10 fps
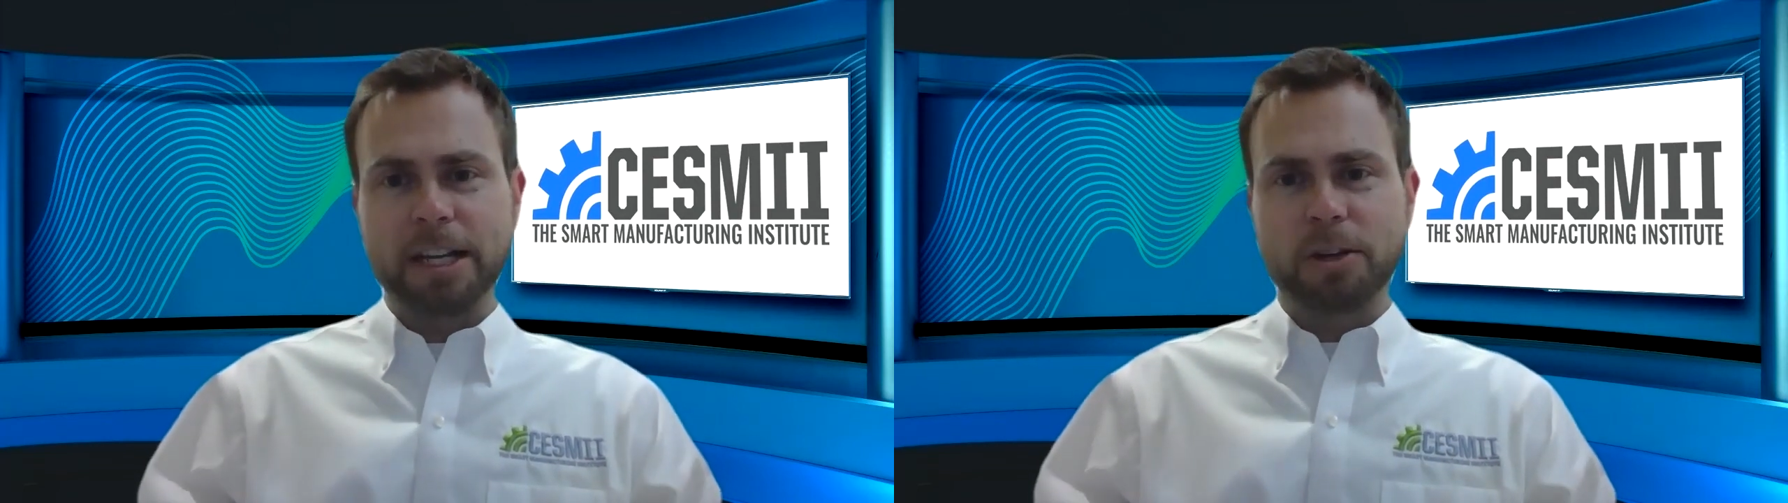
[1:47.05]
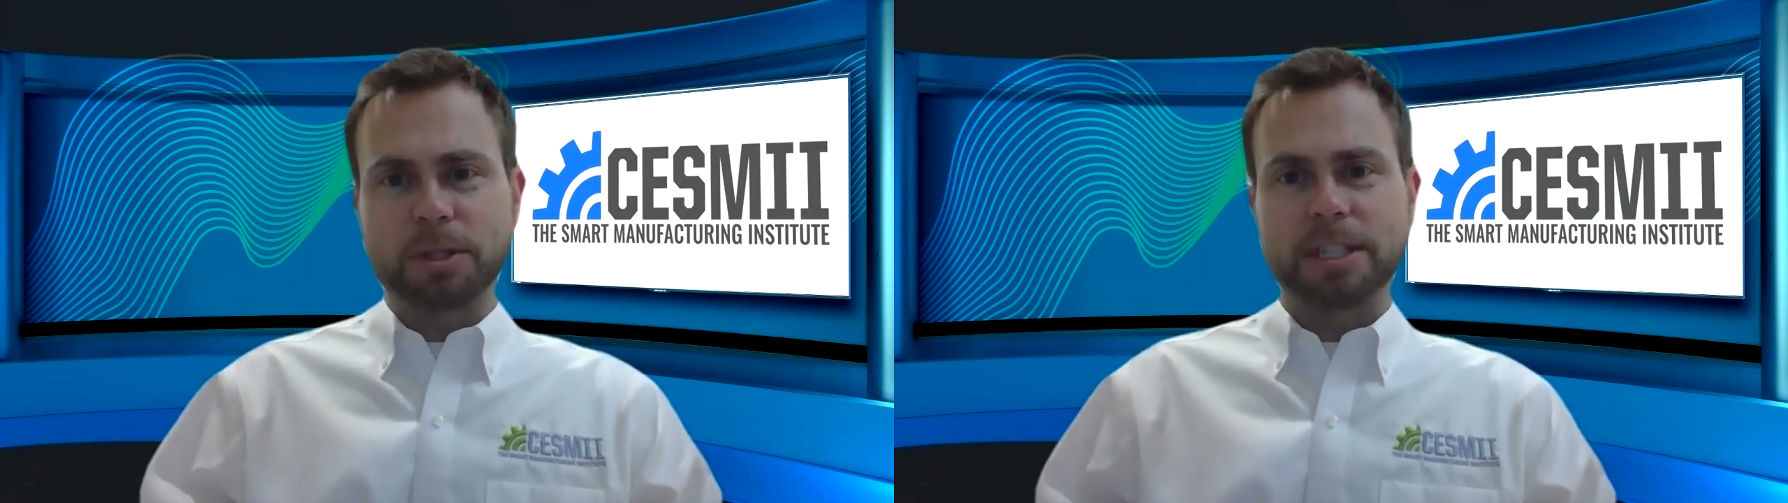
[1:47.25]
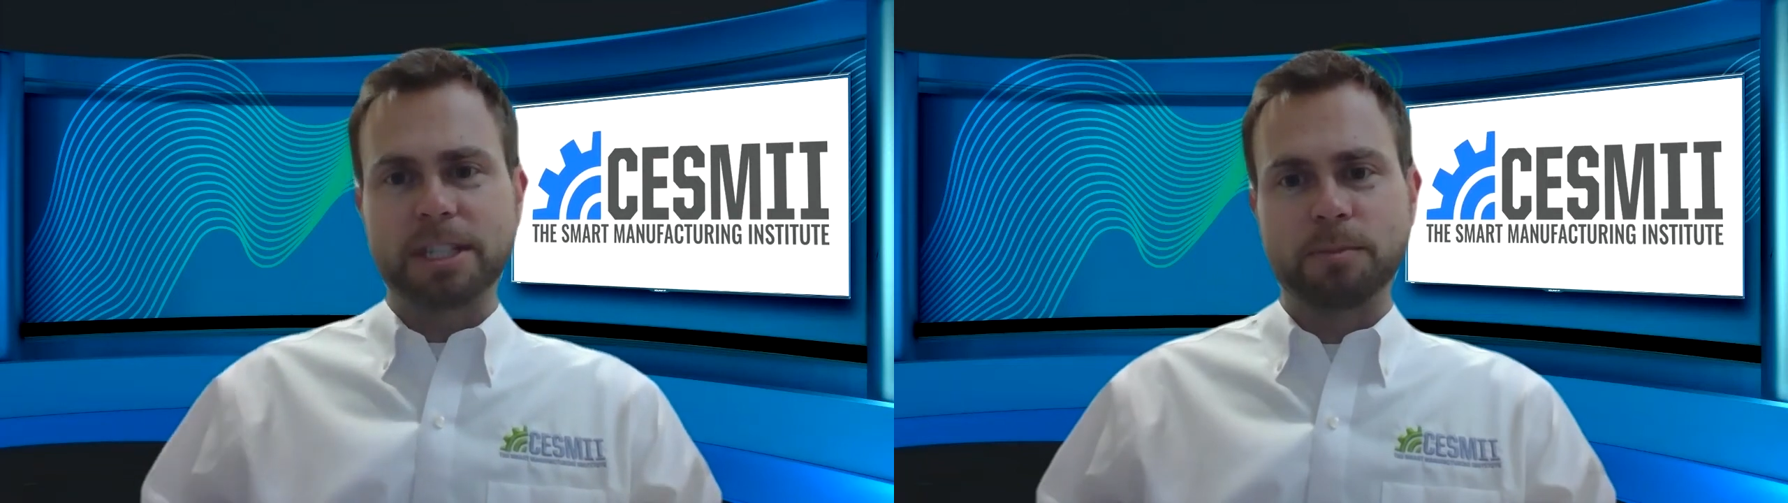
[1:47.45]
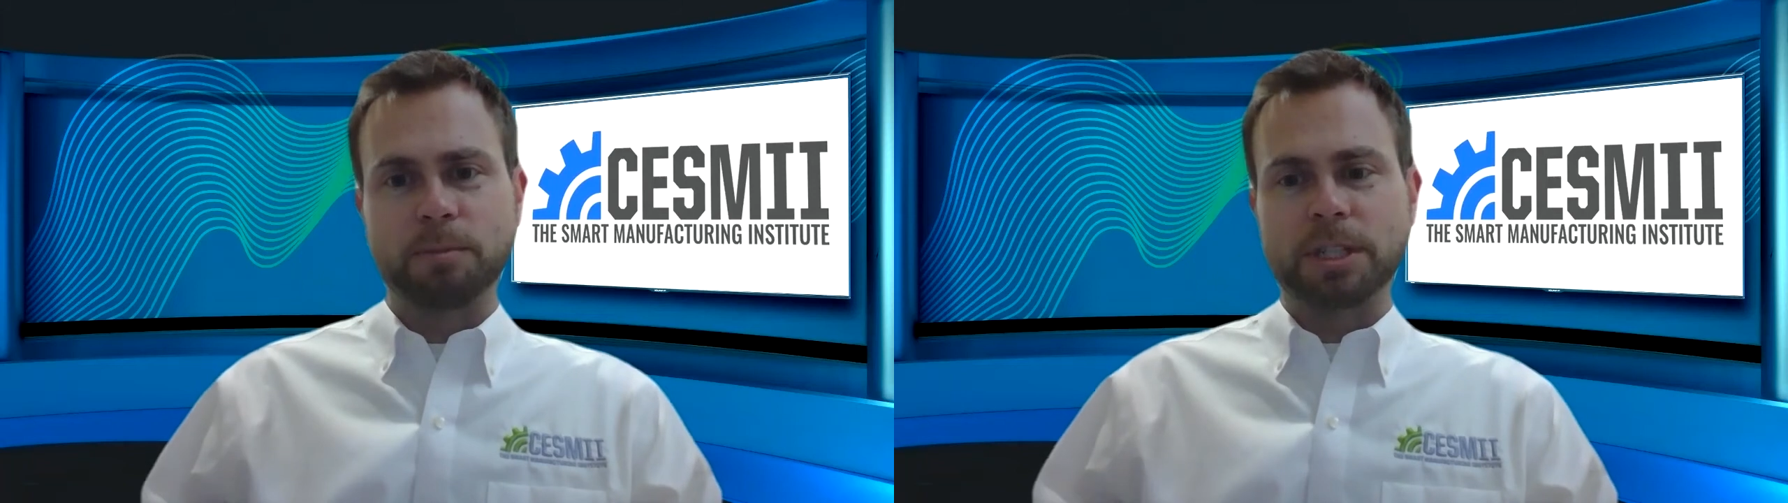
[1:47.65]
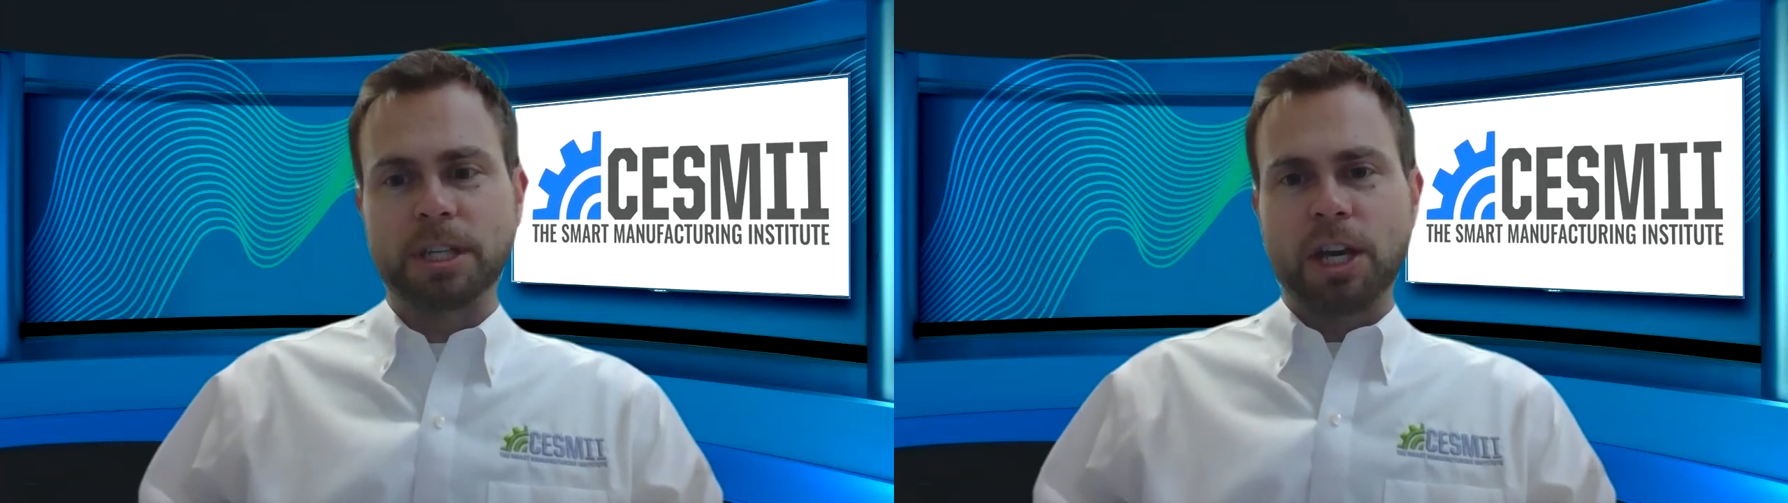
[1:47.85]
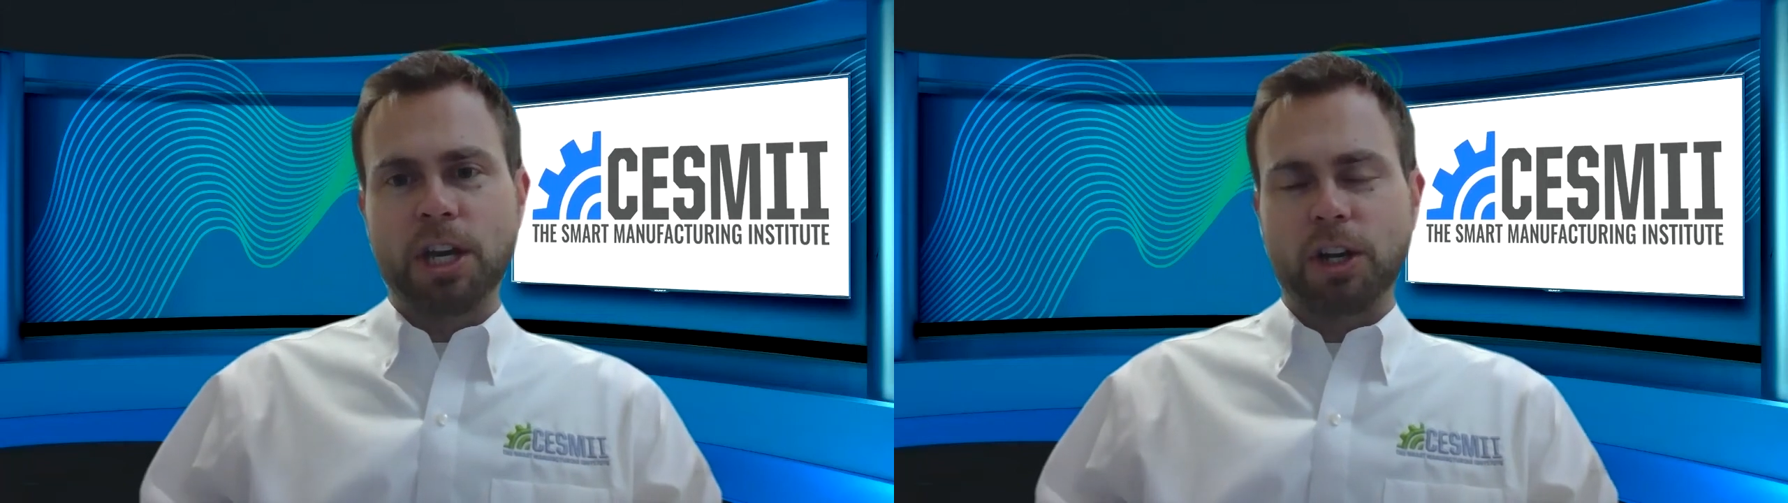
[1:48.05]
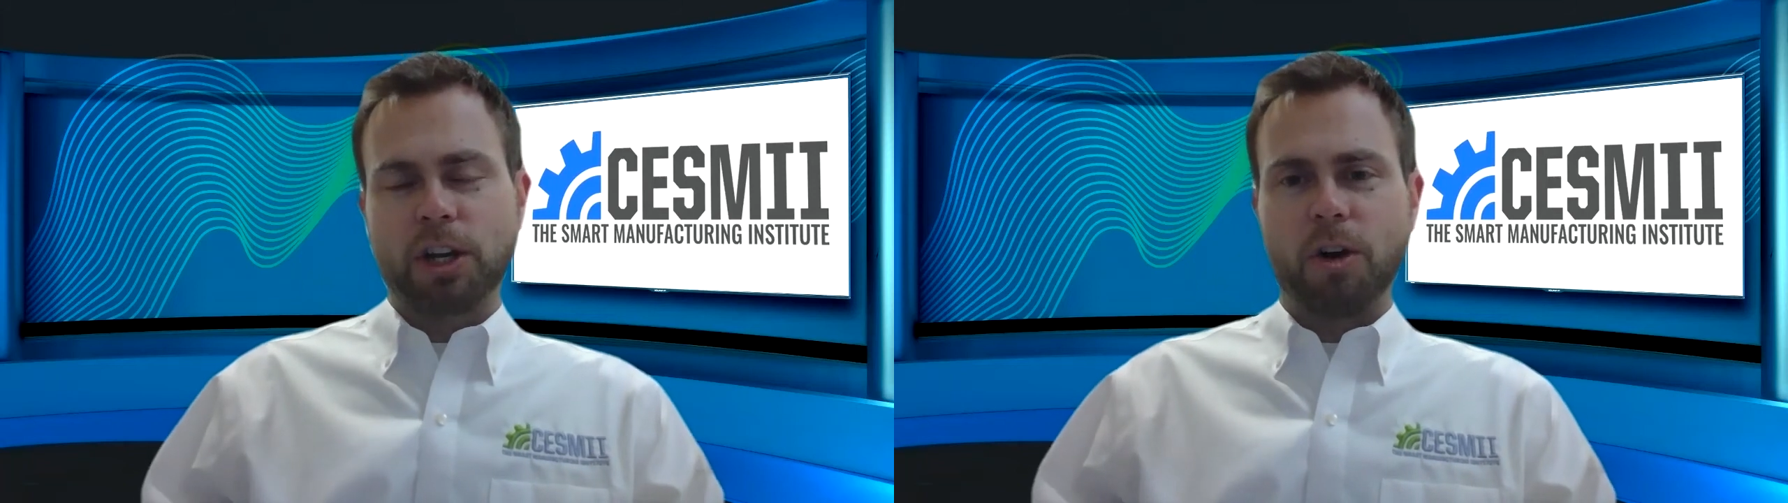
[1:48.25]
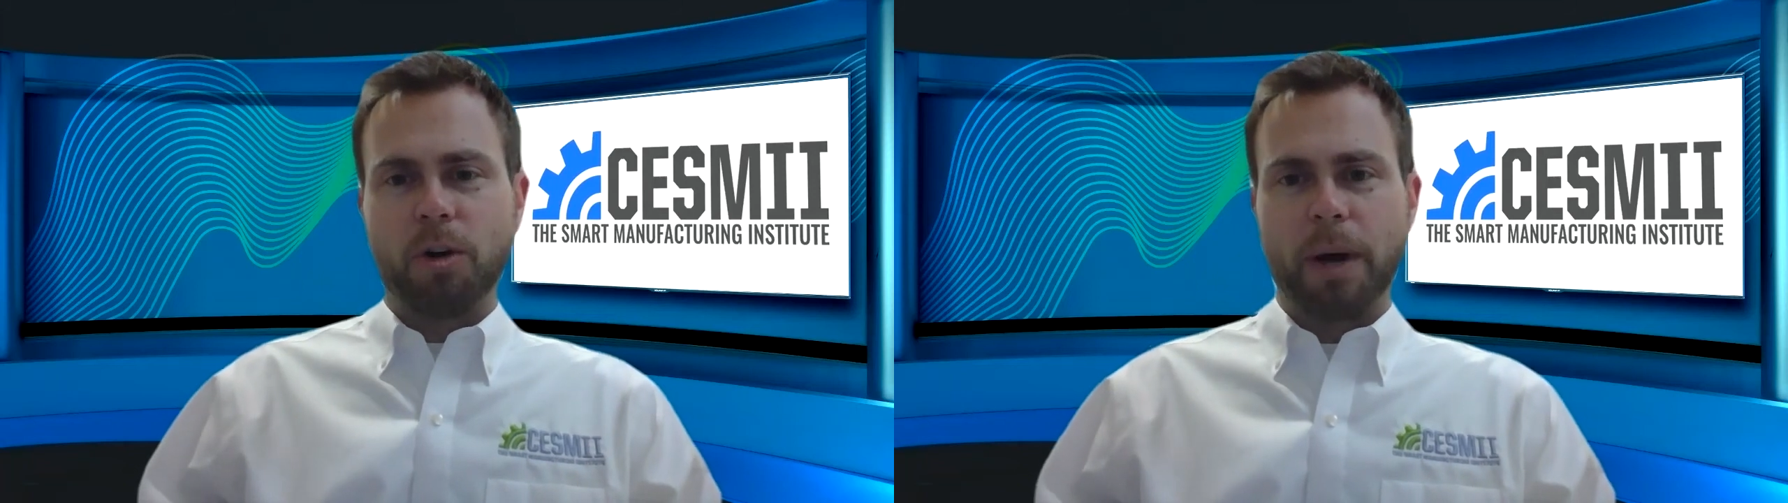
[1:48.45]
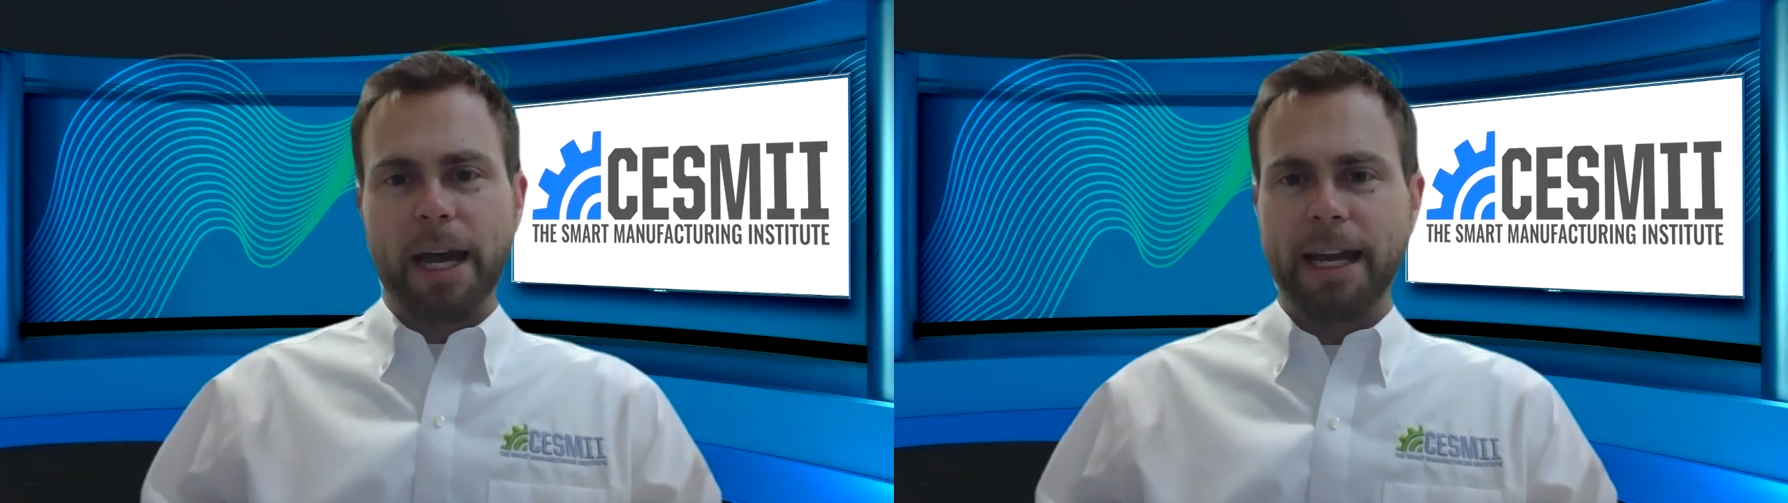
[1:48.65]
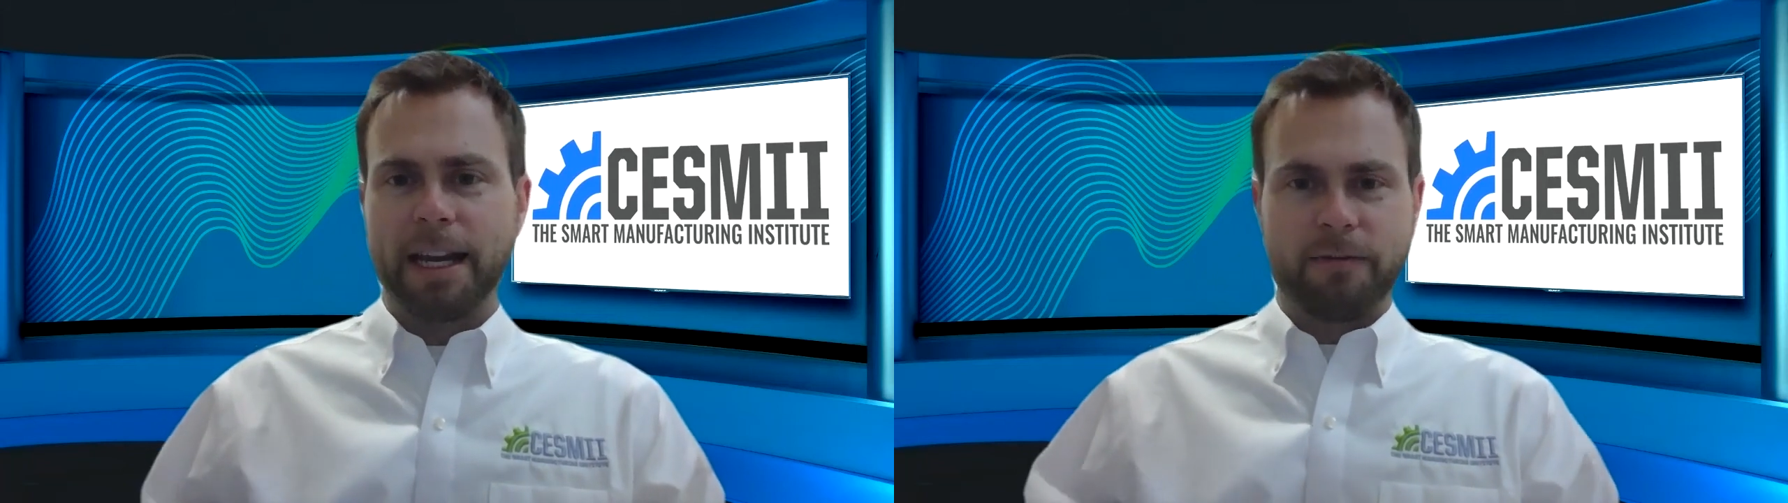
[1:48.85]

ecosystems go away.